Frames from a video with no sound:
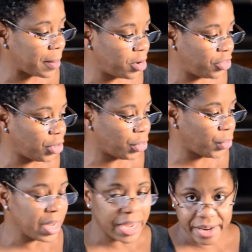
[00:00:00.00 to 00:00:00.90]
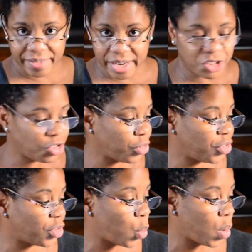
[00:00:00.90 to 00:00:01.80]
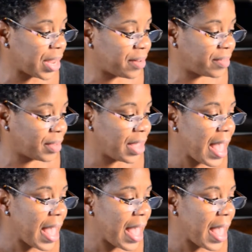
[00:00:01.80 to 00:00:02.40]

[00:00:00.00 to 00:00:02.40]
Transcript: 2, teachers quit.